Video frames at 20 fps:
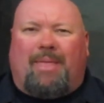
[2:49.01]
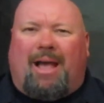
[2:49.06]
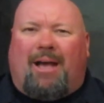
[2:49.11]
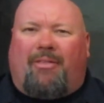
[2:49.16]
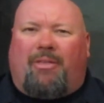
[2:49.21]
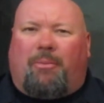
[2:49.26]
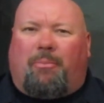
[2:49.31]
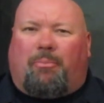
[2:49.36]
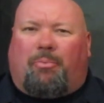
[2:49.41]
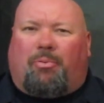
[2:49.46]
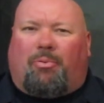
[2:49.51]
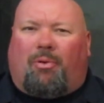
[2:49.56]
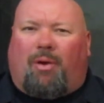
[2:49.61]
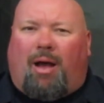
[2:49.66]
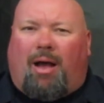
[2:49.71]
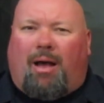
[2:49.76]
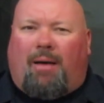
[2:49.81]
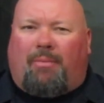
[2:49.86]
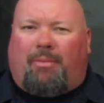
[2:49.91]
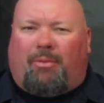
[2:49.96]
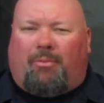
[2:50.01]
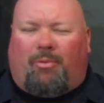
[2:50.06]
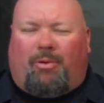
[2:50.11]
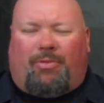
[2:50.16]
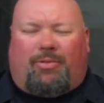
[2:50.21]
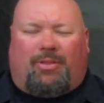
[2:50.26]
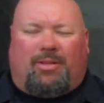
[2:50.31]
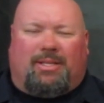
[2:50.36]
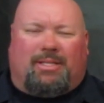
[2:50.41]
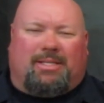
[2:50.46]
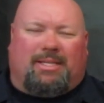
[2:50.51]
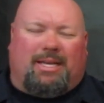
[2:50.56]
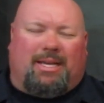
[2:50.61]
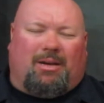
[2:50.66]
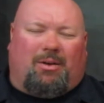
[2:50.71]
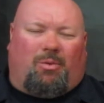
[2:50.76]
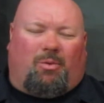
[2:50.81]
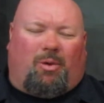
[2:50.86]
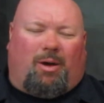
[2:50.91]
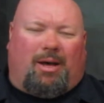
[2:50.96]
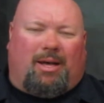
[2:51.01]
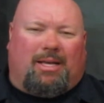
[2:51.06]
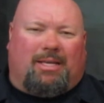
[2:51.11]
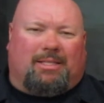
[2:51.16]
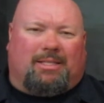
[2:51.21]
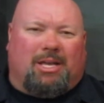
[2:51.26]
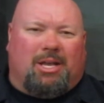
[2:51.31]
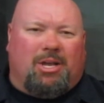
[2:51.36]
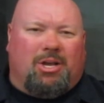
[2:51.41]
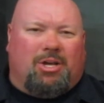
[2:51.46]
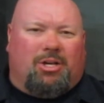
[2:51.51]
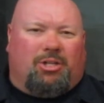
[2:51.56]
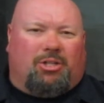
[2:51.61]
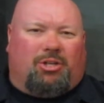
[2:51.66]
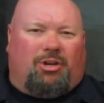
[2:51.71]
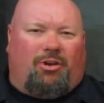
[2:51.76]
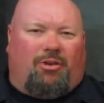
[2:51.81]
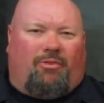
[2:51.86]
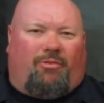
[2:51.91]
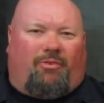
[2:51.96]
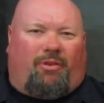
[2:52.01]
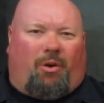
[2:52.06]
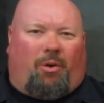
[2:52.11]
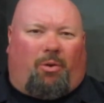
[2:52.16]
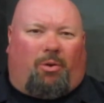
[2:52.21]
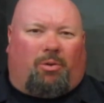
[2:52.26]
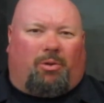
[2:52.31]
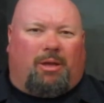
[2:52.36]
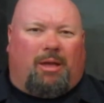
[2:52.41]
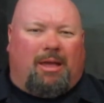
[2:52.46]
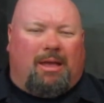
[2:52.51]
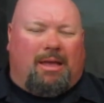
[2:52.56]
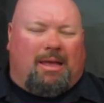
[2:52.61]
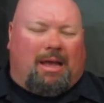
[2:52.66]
Now, the problem with this deal was twofold.